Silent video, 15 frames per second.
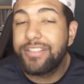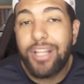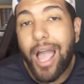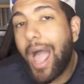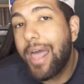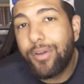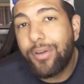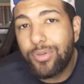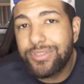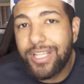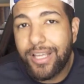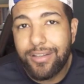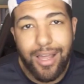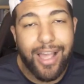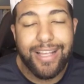I don't
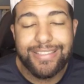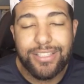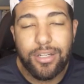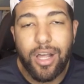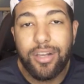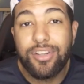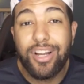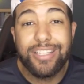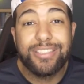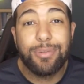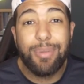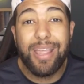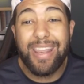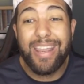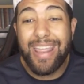tend to
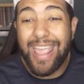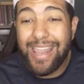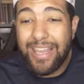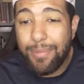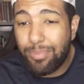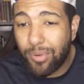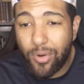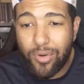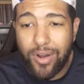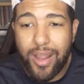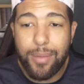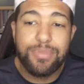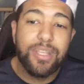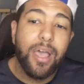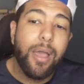underestimate any
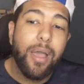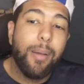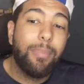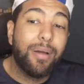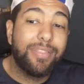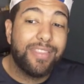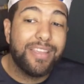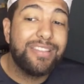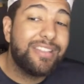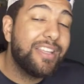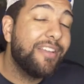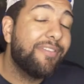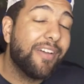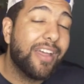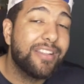programs, but this
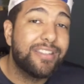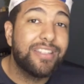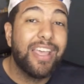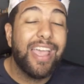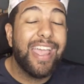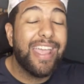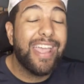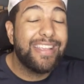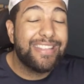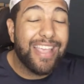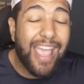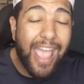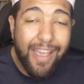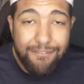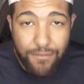defense is
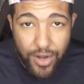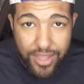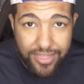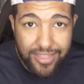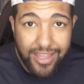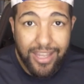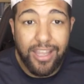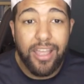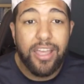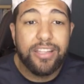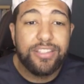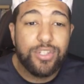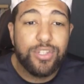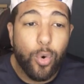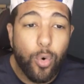everything
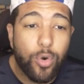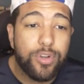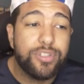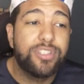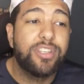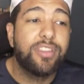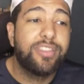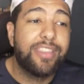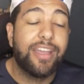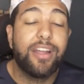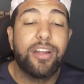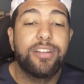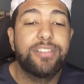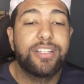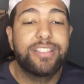towards
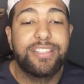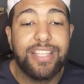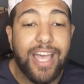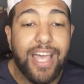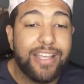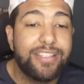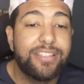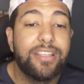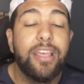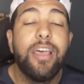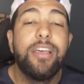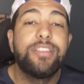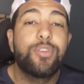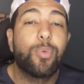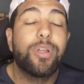their success.
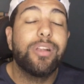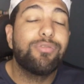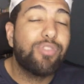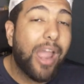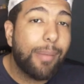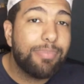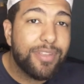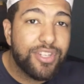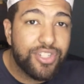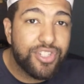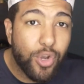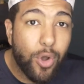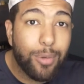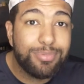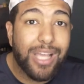So we're going to wrap this
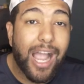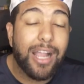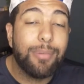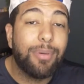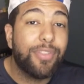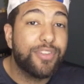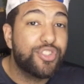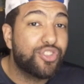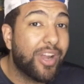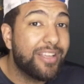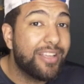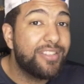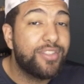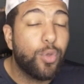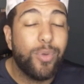show up talking about the
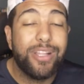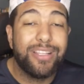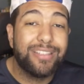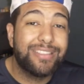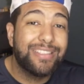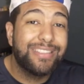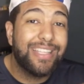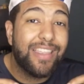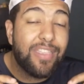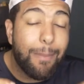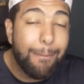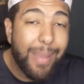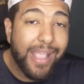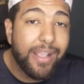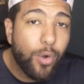strengths, the weaknesses, and the
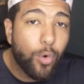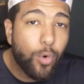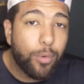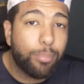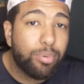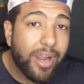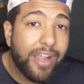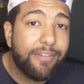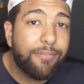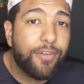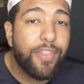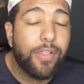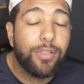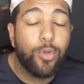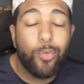make or break for
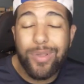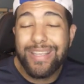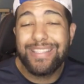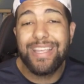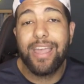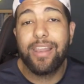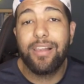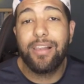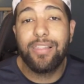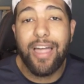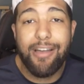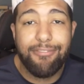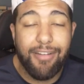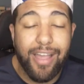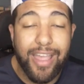the Louisiana
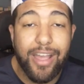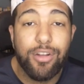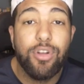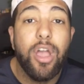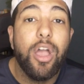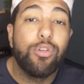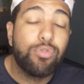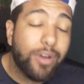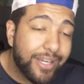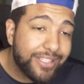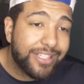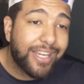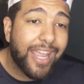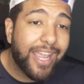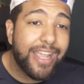Lafayette
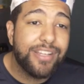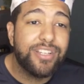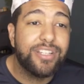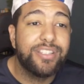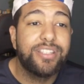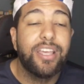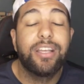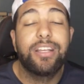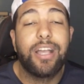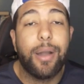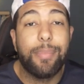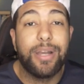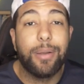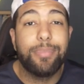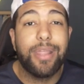Ragin' Cajuns
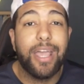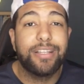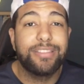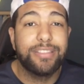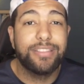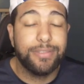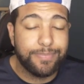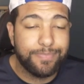coming up next.